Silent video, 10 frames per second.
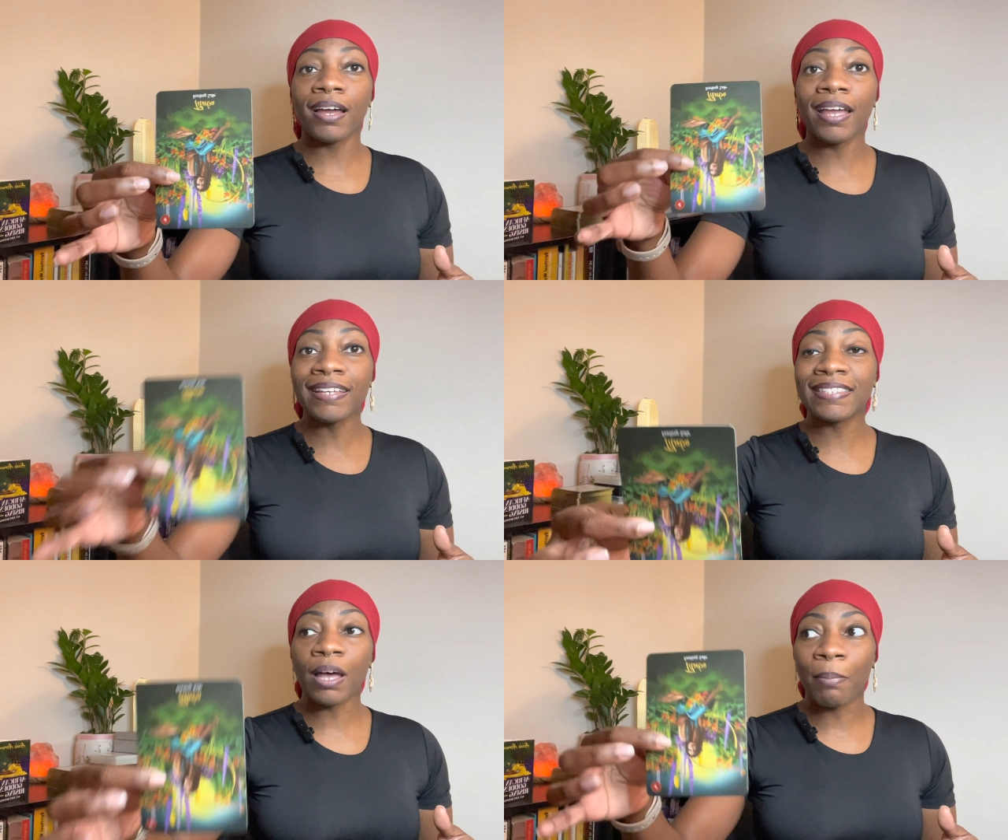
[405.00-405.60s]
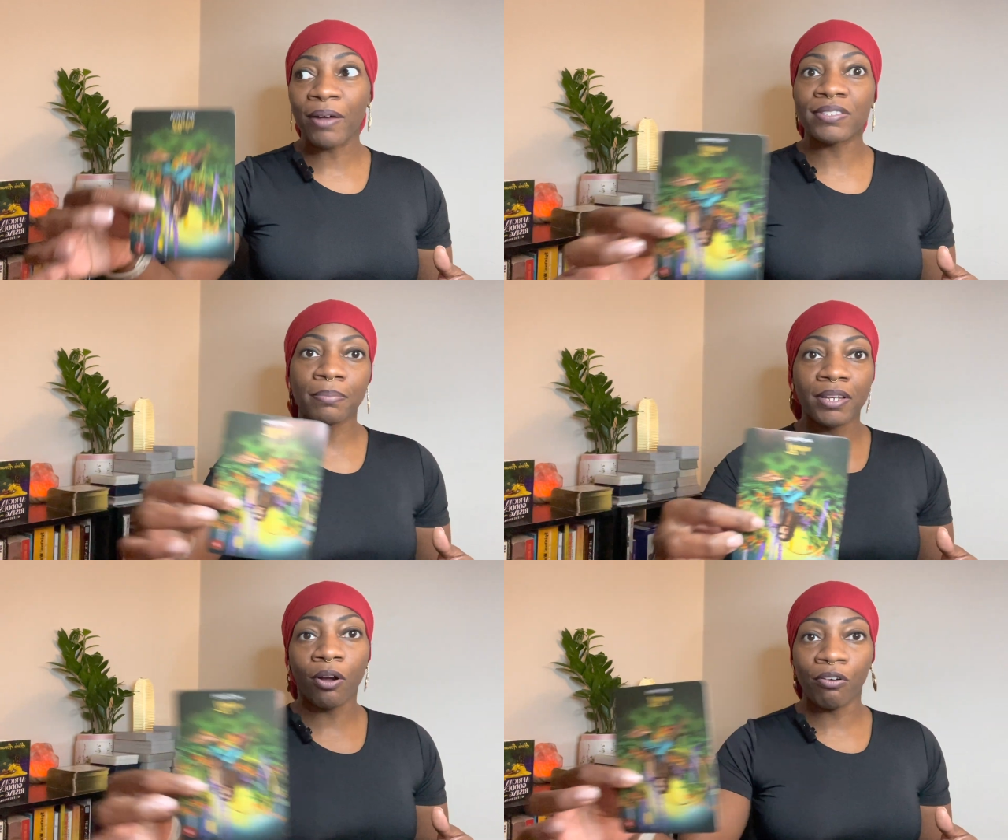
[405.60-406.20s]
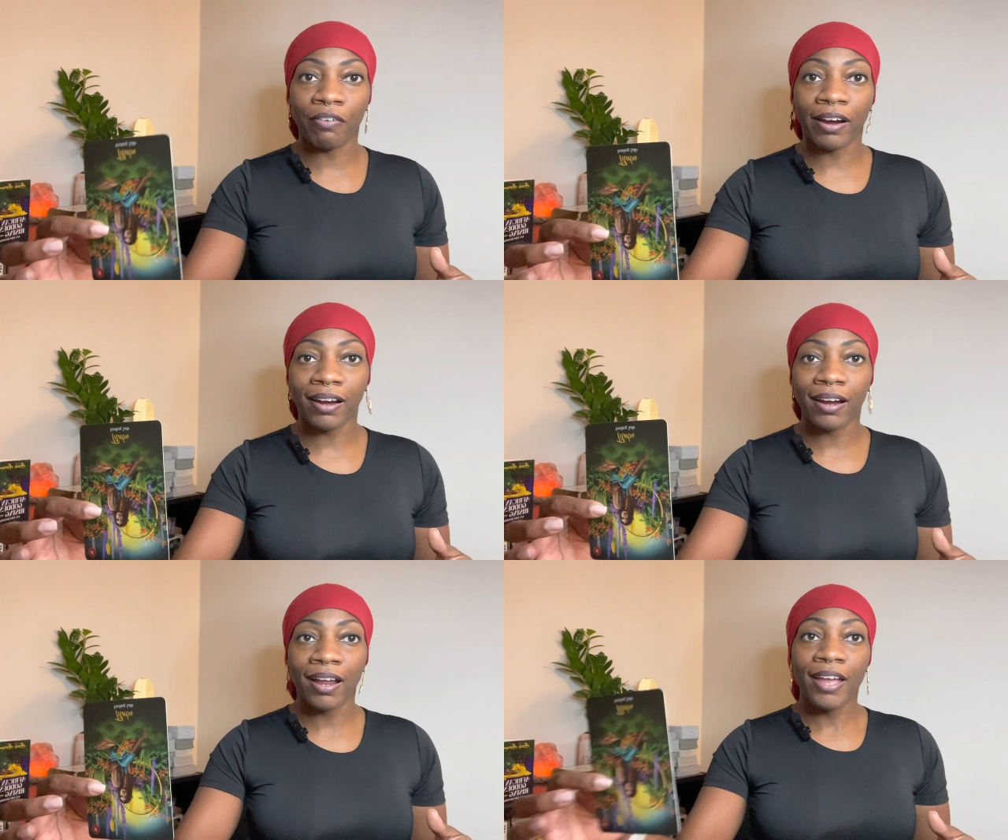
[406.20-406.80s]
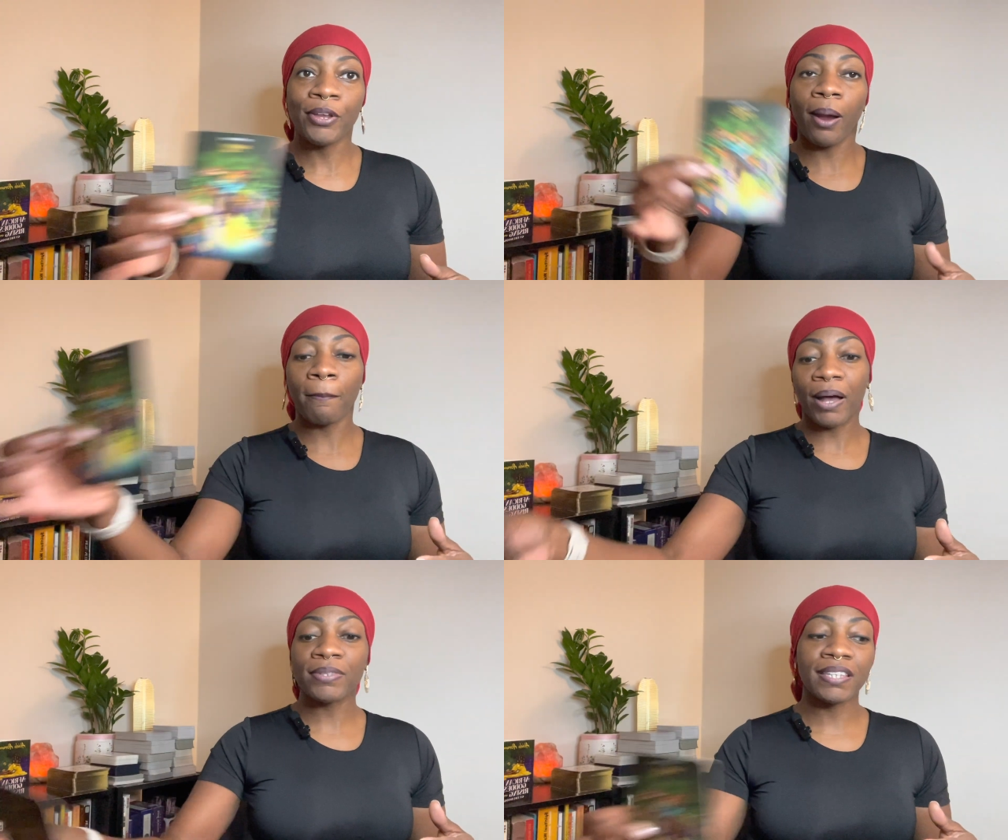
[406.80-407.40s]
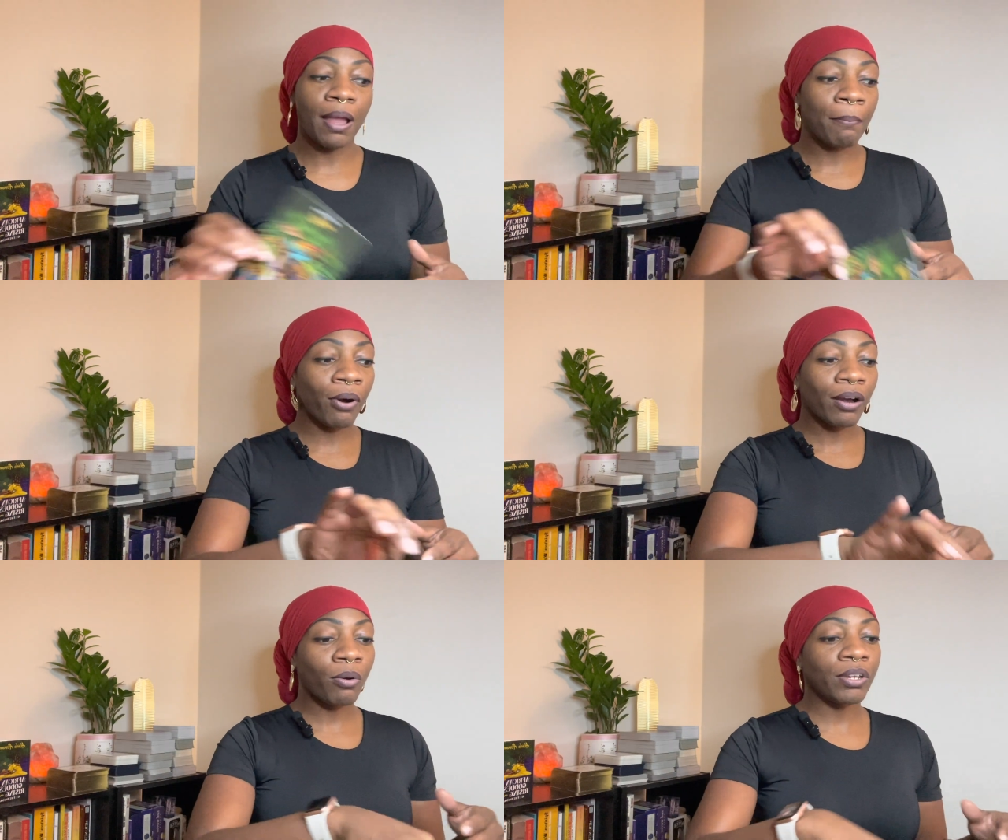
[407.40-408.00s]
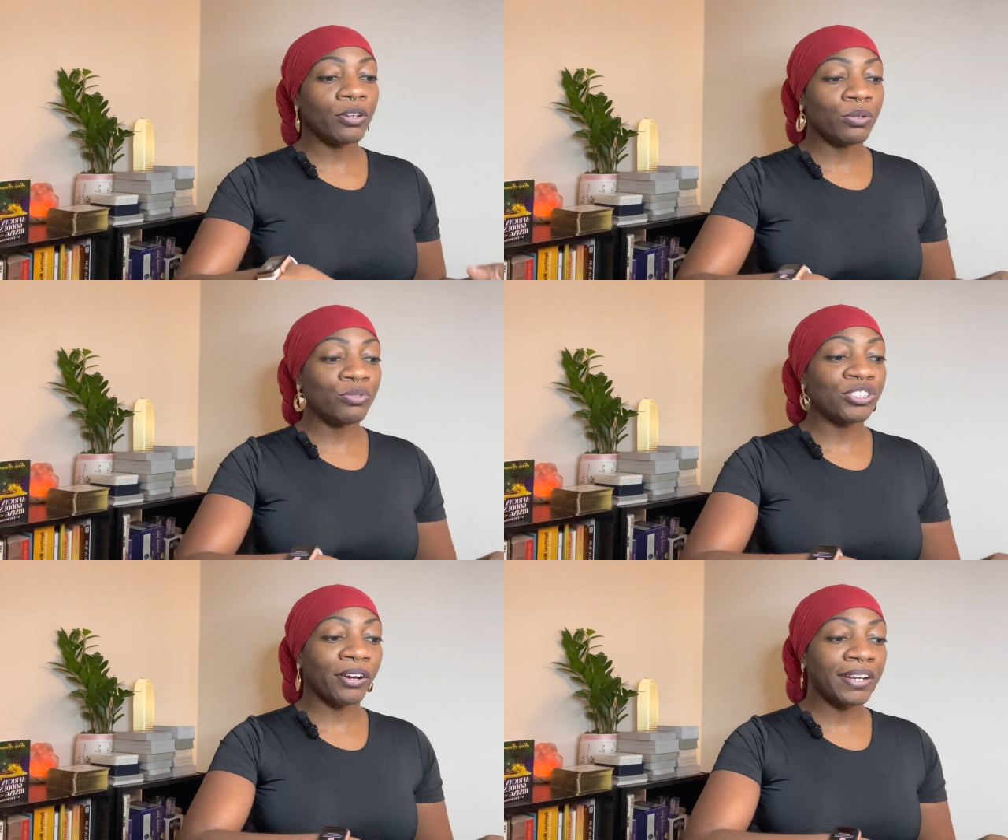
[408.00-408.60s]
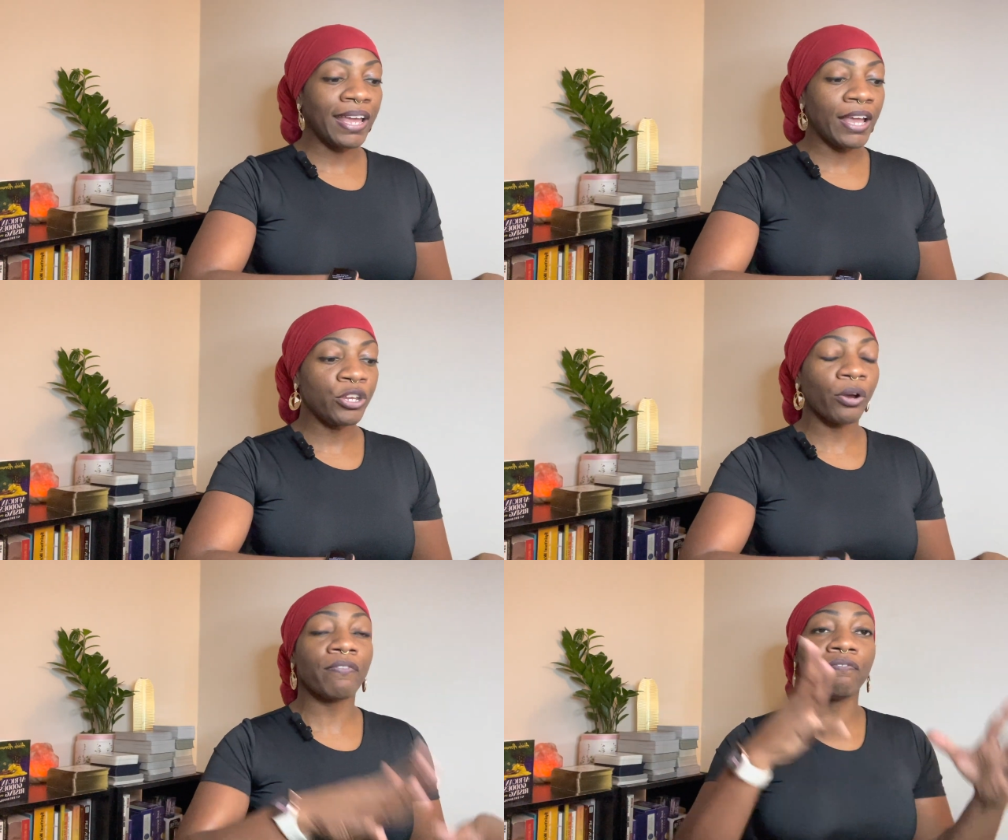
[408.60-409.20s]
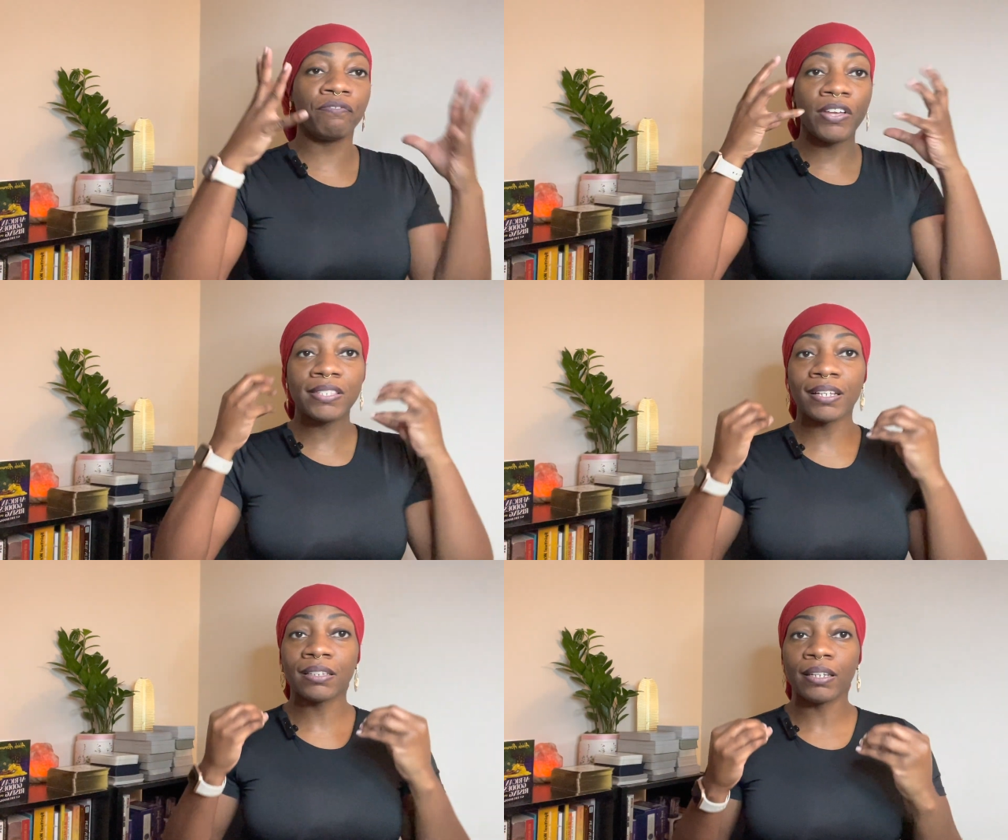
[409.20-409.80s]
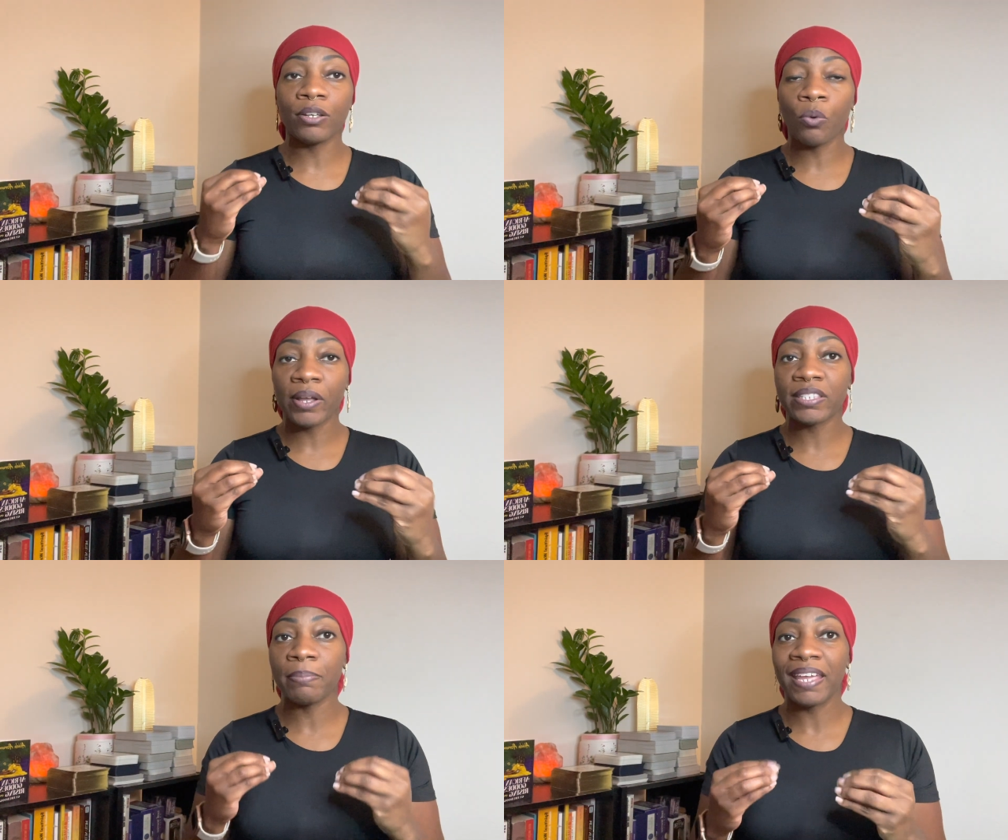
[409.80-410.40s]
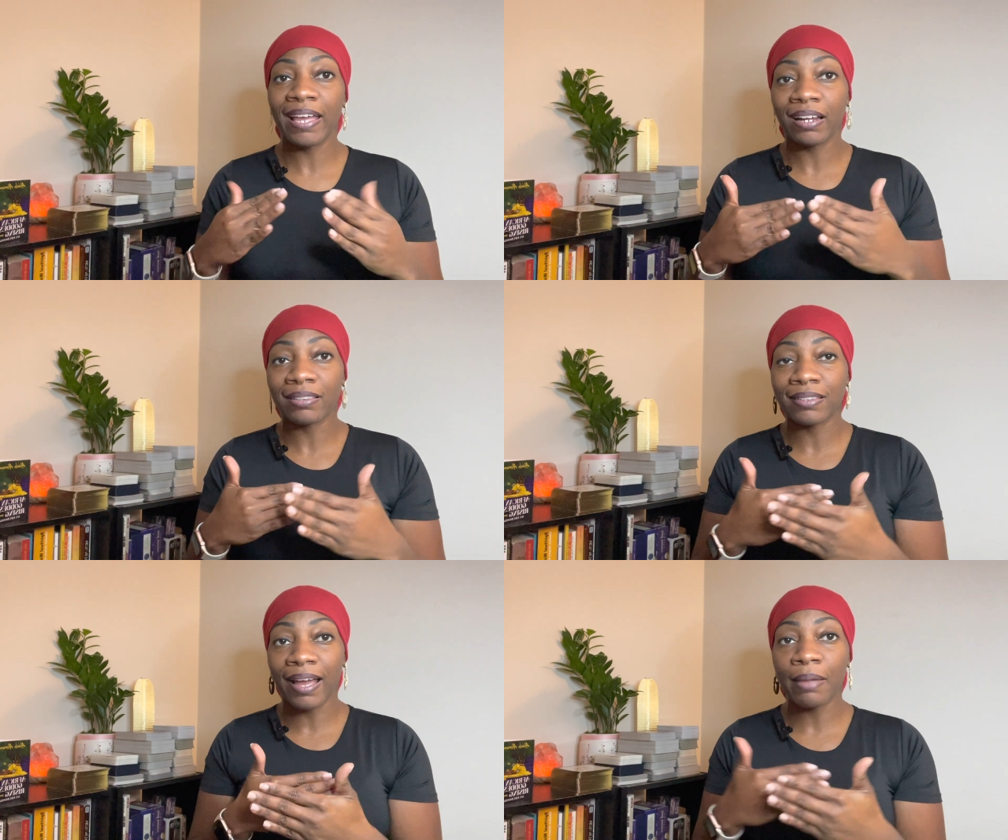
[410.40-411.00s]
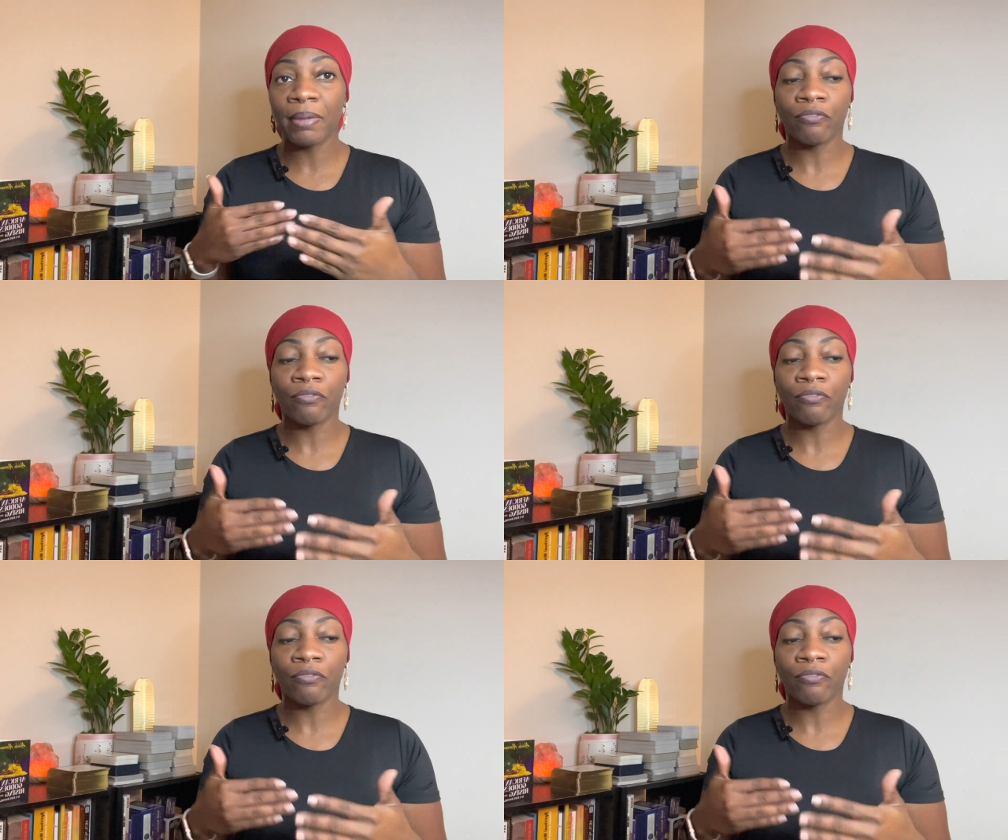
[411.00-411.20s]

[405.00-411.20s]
it's about to be over. You're about to embark on a new journey, and you're physically going to be in alignment.